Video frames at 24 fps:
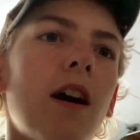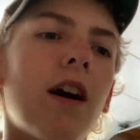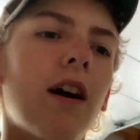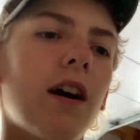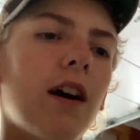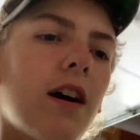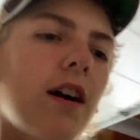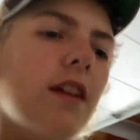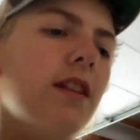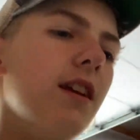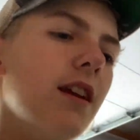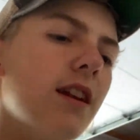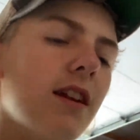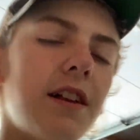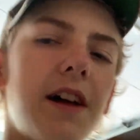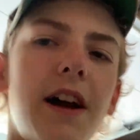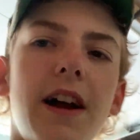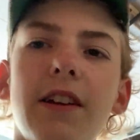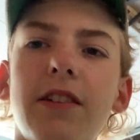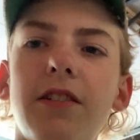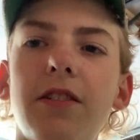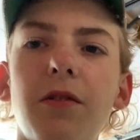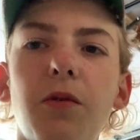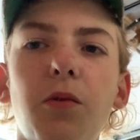Uh, did it
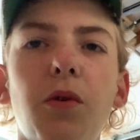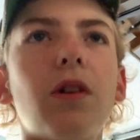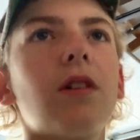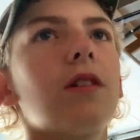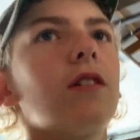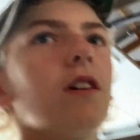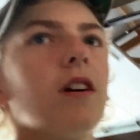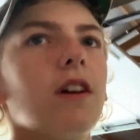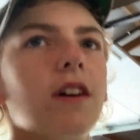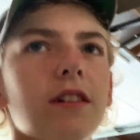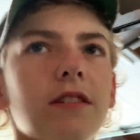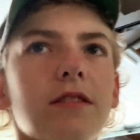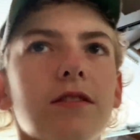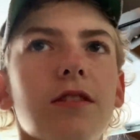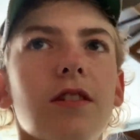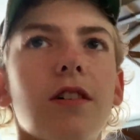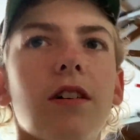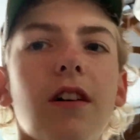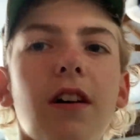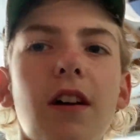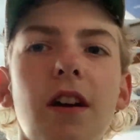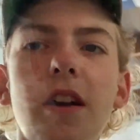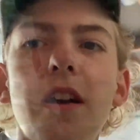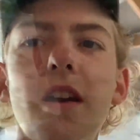last year. Worked great.
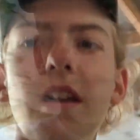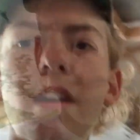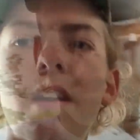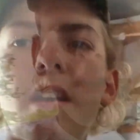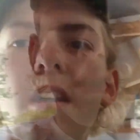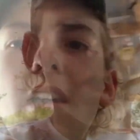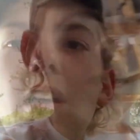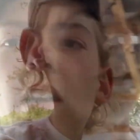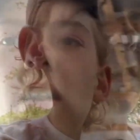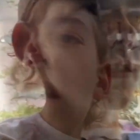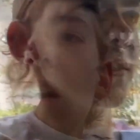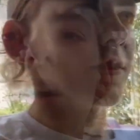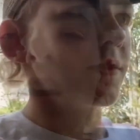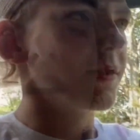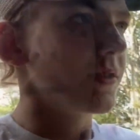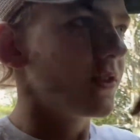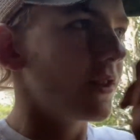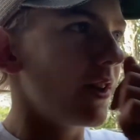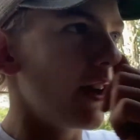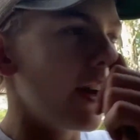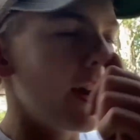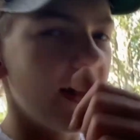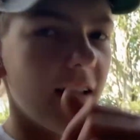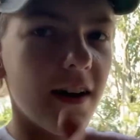So,
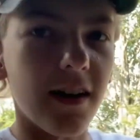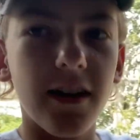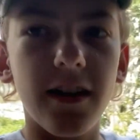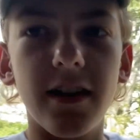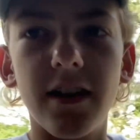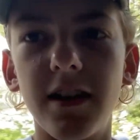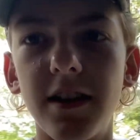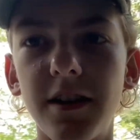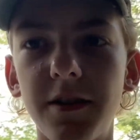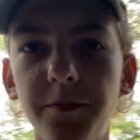yeah.